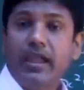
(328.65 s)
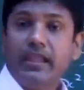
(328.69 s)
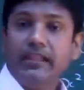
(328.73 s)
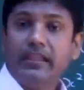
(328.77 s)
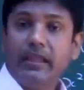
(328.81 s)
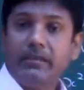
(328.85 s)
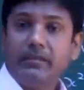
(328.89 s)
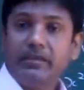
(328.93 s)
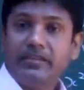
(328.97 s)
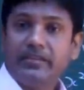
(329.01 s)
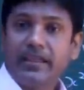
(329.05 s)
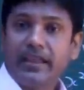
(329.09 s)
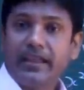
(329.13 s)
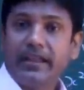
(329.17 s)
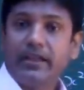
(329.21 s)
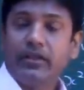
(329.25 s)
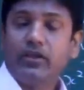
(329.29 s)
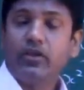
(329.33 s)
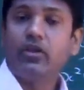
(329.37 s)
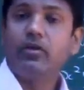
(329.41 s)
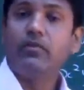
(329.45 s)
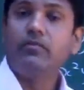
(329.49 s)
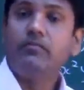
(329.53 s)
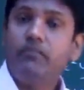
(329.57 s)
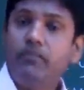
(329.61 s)
That means I can
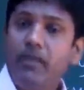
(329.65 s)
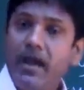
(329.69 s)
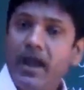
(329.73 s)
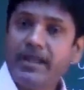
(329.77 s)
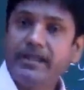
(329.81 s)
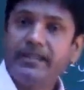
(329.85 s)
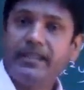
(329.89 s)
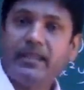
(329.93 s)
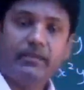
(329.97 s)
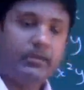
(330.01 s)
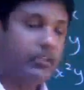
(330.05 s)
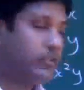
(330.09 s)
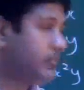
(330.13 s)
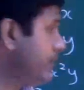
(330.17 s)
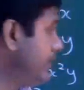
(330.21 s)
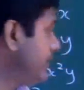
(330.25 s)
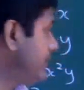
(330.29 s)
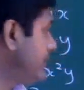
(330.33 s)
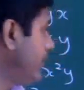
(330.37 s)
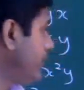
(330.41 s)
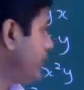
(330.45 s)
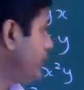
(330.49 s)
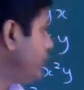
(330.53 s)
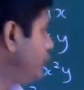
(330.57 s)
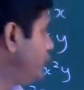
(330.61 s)
combine them. It
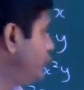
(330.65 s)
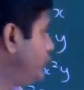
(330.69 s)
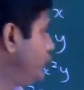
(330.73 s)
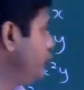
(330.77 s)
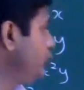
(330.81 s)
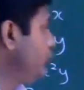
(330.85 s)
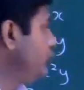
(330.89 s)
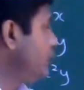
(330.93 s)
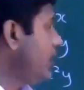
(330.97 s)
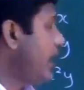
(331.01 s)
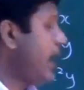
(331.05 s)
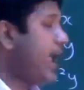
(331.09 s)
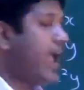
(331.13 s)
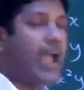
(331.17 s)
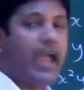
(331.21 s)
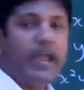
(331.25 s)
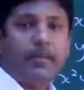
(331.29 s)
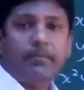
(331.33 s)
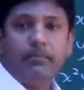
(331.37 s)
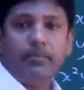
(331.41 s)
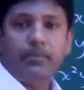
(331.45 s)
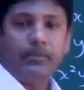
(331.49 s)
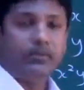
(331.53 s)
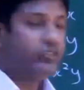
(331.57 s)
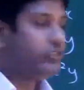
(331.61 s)
means like 2
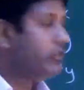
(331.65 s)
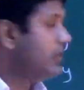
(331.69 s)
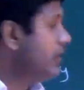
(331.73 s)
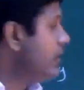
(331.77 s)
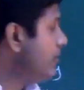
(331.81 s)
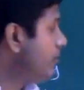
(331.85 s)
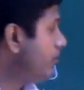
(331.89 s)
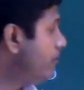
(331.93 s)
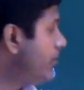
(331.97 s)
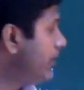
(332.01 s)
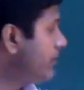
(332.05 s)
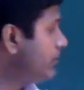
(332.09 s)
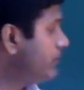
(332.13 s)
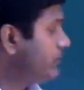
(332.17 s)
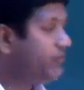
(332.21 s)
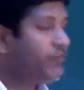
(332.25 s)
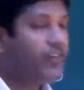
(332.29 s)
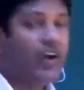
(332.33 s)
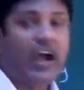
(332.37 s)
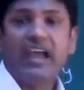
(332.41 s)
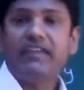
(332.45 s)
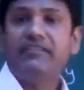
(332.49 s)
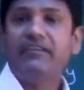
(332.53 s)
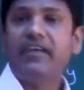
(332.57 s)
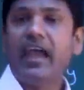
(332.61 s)
apples plus
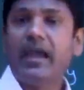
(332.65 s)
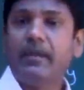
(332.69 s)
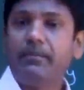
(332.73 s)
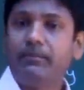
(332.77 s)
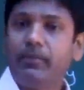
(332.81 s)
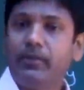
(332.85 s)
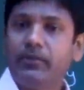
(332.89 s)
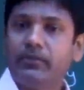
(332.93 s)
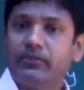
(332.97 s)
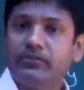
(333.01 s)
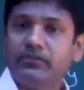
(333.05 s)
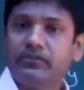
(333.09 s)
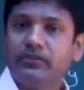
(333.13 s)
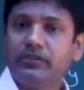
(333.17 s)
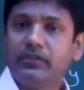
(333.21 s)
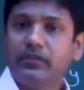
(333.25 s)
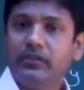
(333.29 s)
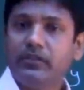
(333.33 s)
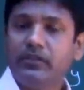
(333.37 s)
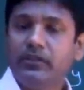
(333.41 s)
5 apples.